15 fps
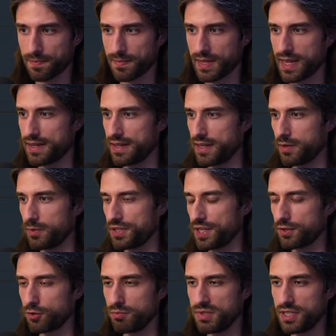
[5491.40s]
and then I will take
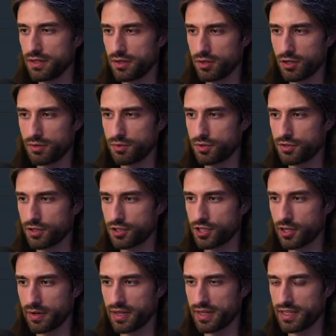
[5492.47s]
the middle of the search
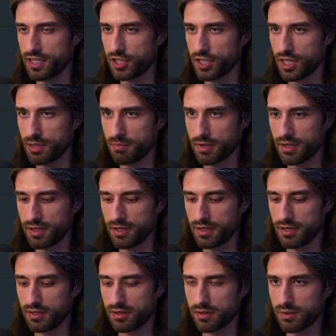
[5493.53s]
area each time.
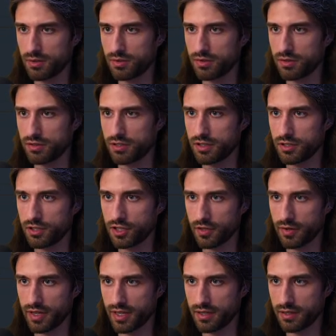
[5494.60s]
So search
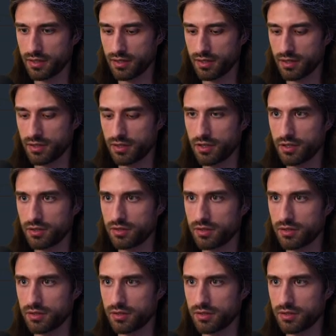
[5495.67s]
area dot.